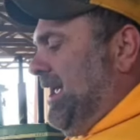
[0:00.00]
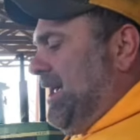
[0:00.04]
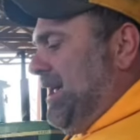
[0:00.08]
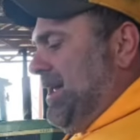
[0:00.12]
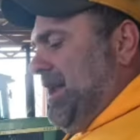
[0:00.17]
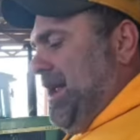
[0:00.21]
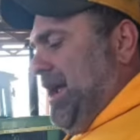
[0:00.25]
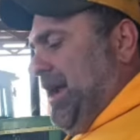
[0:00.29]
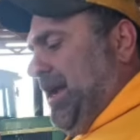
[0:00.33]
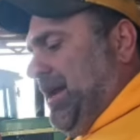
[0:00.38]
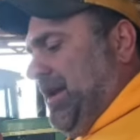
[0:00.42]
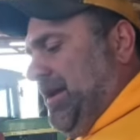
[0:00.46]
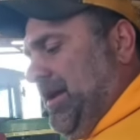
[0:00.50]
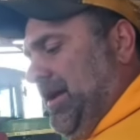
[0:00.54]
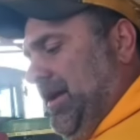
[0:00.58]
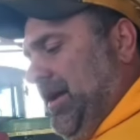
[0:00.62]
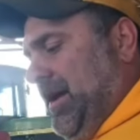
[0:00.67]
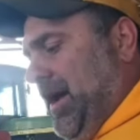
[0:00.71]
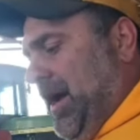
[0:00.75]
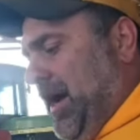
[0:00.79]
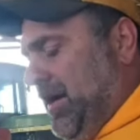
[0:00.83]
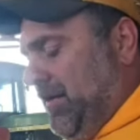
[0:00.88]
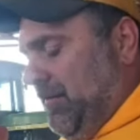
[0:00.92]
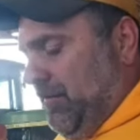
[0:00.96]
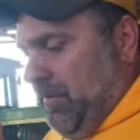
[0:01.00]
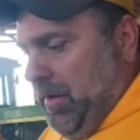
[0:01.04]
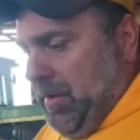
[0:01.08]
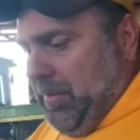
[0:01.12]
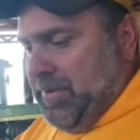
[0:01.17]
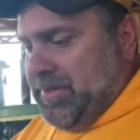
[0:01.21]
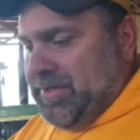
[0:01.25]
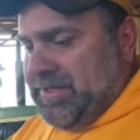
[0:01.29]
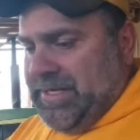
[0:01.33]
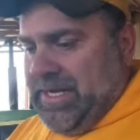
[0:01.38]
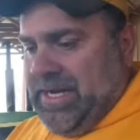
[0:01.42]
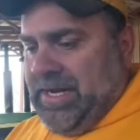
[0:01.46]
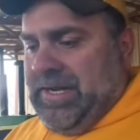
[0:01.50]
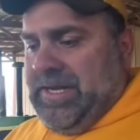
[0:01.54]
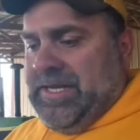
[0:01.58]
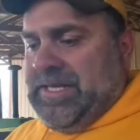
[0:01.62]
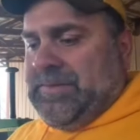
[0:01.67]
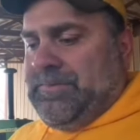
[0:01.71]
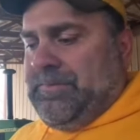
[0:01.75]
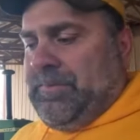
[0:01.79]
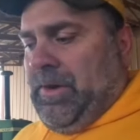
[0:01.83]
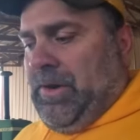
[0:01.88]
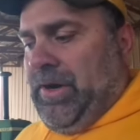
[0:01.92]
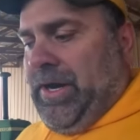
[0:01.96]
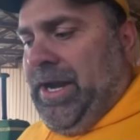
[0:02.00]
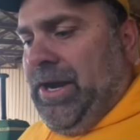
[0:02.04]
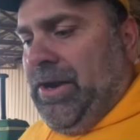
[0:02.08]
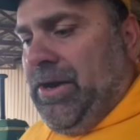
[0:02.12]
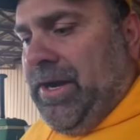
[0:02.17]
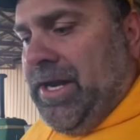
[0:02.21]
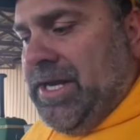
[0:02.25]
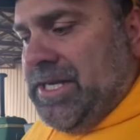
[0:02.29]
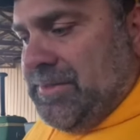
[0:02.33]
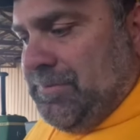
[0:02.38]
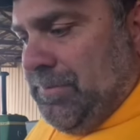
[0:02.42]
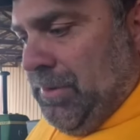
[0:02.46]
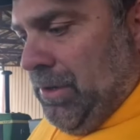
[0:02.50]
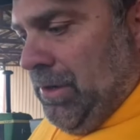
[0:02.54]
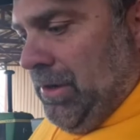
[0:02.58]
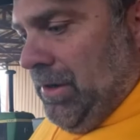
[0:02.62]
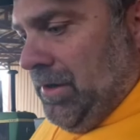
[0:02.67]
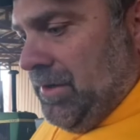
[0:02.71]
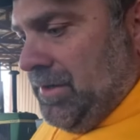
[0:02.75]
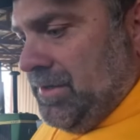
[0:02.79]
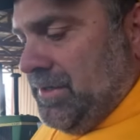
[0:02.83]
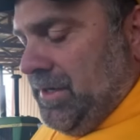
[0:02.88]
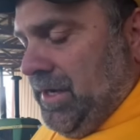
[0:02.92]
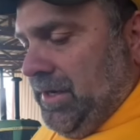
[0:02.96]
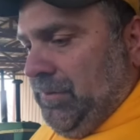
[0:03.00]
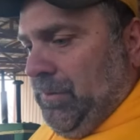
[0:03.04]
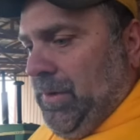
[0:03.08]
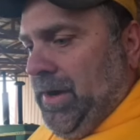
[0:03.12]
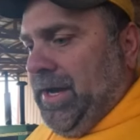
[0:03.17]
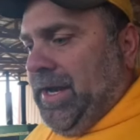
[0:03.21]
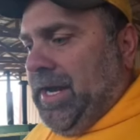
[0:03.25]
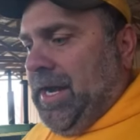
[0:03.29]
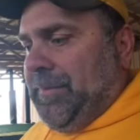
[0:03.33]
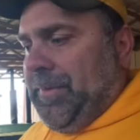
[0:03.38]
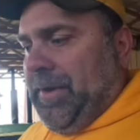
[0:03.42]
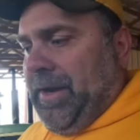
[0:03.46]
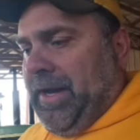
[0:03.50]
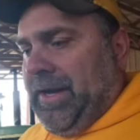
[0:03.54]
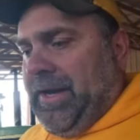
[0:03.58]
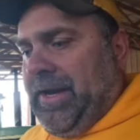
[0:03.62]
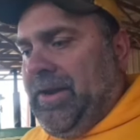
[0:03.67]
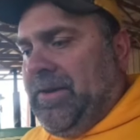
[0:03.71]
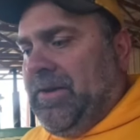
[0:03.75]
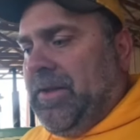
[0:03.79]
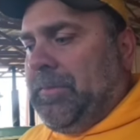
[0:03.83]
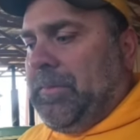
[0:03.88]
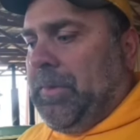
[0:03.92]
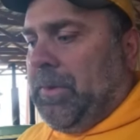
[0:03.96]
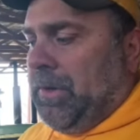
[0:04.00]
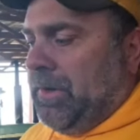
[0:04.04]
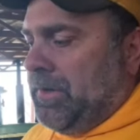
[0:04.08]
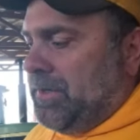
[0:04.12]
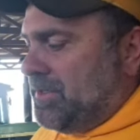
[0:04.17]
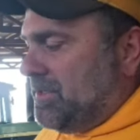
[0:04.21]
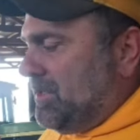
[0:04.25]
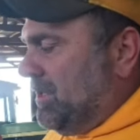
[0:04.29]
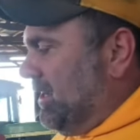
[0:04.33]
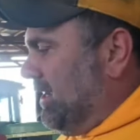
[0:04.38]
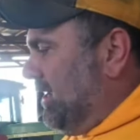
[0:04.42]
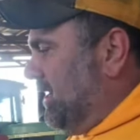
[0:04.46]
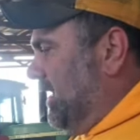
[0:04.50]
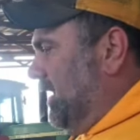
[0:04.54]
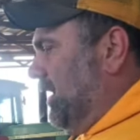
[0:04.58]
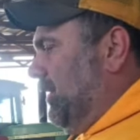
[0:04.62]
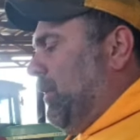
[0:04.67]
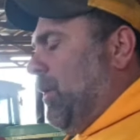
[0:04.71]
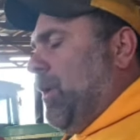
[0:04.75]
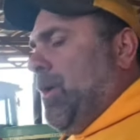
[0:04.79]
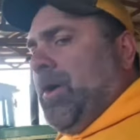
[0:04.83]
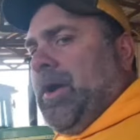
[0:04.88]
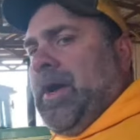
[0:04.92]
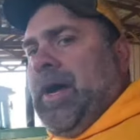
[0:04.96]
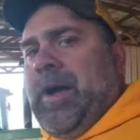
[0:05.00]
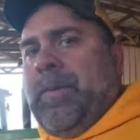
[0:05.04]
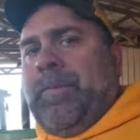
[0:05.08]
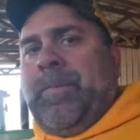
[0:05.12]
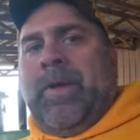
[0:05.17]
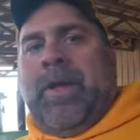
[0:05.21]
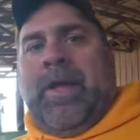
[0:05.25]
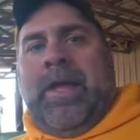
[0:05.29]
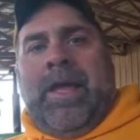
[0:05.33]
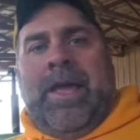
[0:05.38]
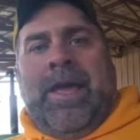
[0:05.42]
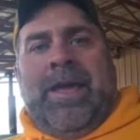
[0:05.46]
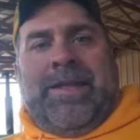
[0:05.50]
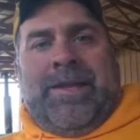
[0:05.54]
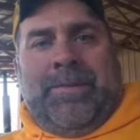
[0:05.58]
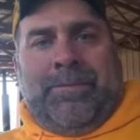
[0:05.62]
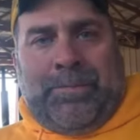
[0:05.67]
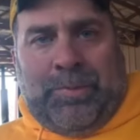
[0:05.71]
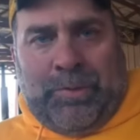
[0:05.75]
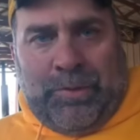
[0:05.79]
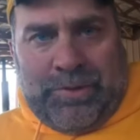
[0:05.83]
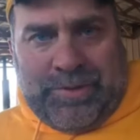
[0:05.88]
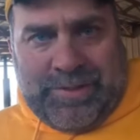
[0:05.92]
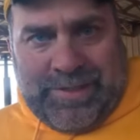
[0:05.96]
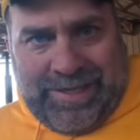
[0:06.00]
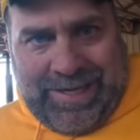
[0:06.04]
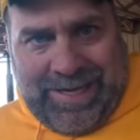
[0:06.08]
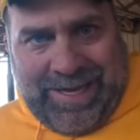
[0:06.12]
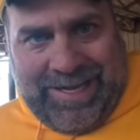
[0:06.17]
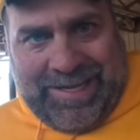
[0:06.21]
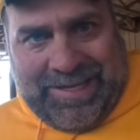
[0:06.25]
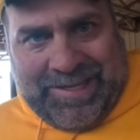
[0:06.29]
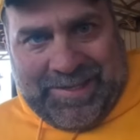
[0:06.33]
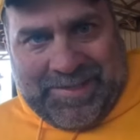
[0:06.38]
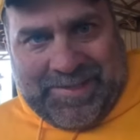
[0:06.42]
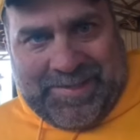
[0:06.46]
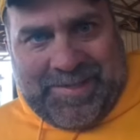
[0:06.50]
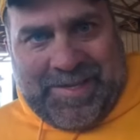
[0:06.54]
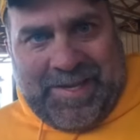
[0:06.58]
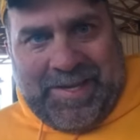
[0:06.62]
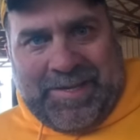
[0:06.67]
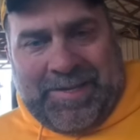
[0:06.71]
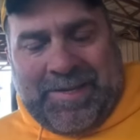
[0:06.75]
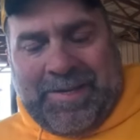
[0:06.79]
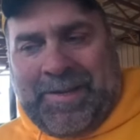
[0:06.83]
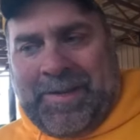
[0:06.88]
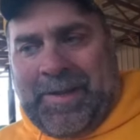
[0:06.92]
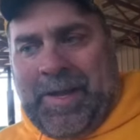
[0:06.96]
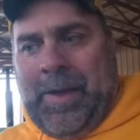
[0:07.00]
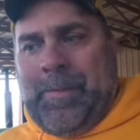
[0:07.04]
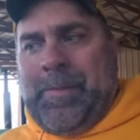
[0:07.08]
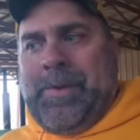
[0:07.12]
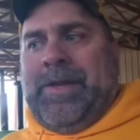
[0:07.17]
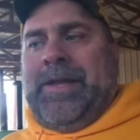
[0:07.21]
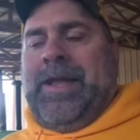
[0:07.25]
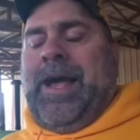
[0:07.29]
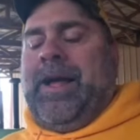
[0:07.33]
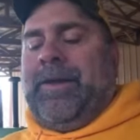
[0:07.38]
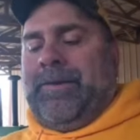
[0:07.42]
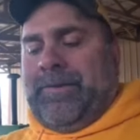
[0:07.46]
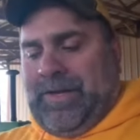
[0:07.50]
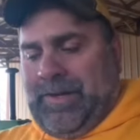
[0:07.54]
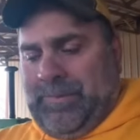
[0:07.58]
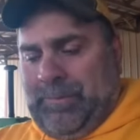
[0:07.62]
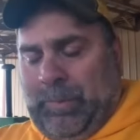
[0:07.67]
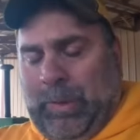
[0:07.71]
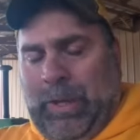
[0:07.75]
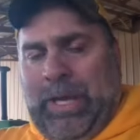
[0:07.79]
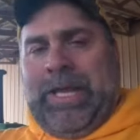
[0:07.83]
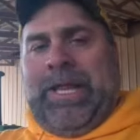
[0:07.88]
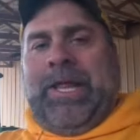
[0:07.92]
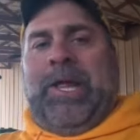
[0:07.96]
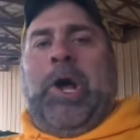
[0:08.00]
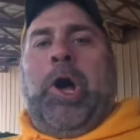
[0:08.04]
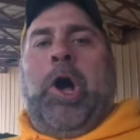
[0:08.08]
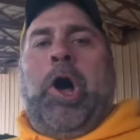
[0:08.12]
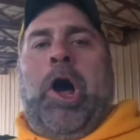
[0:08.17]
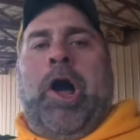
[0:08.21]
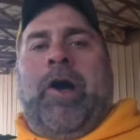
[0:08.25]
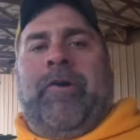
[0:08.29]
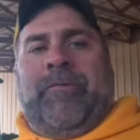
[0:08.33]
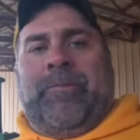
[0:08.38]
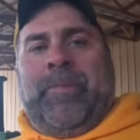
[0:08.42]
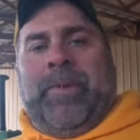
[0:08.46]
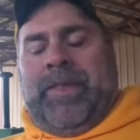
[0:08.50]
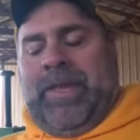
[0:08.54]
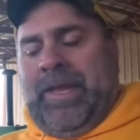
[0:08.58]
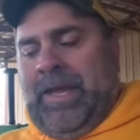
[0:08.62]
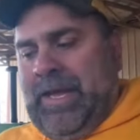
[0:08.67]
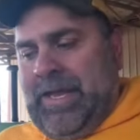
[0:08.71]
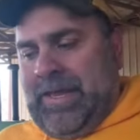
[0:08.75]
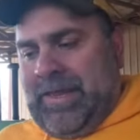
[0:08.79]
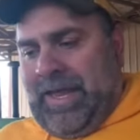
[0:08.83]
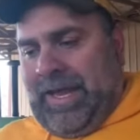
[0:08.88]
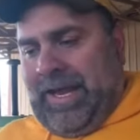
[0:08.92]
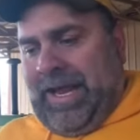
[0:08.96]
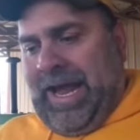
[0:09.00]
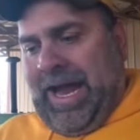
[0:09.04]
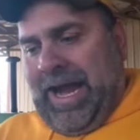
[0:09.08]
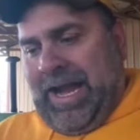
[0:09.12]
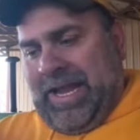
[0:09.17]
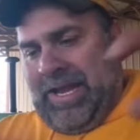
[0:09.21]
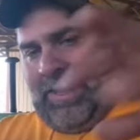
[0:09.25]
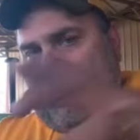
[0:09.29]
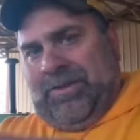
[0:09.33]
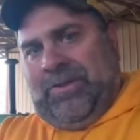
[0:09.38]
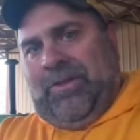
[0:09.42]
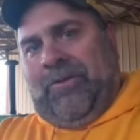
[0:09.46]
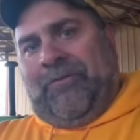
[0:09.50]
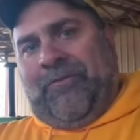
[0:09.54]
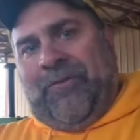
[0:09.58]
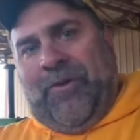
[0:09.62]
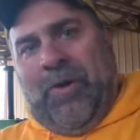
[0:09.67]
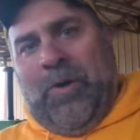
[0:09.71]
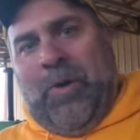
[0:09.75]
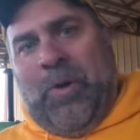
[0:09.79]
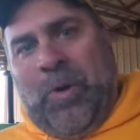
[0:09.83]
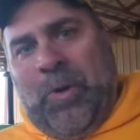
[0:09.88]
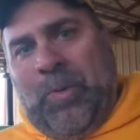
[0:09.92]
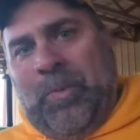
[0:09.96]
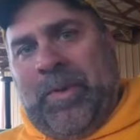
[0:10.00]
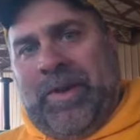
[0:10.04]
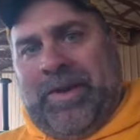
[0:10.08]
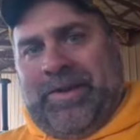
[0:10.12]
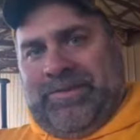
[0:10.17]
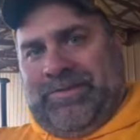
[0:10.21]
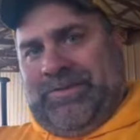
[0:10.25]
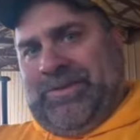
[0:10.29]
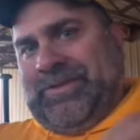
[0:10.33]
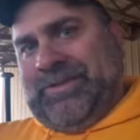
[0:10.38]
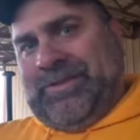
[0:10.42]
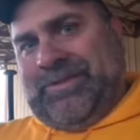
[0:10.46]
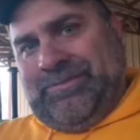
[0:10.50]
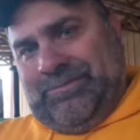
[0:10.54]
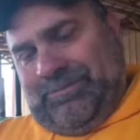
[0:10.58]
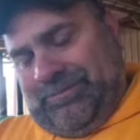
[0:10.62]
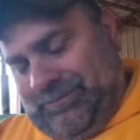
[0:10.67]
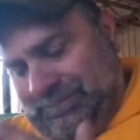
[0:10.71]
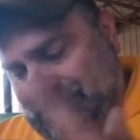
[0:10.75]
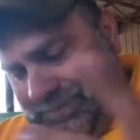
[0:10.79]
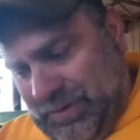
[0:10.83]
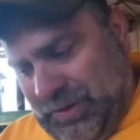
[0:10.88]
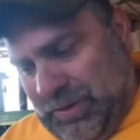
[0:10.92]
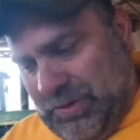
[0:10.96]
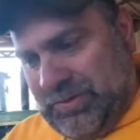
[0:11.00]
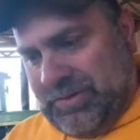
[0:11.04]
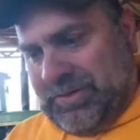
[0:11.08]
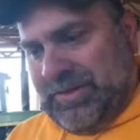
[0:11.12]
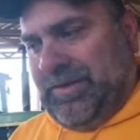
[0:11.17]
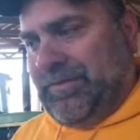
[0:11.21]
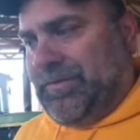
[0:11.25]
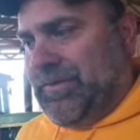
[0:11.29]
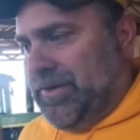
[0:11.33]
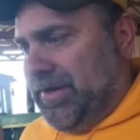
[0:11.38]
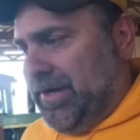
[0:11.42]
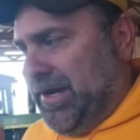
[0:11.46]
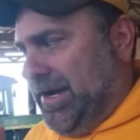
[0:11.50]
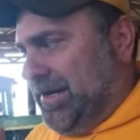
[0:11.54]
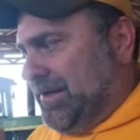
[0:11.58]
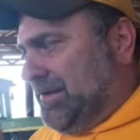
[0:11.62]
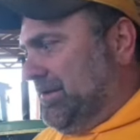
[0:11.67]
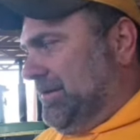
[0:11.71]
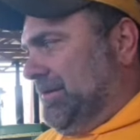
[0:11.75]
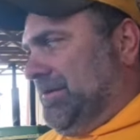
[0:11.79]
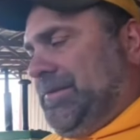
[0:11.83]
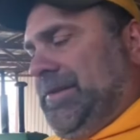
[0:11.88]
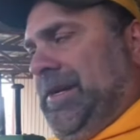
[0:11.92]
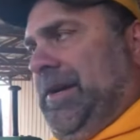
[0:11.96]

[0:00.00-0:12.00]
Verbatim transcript: and I can I remember seeing these or hearing these birds. I'd wake up and I could hear the birds, and I woke up and the birds had eaten the seat. I mean, not completely off, but they got into the foam and it was using it for nest or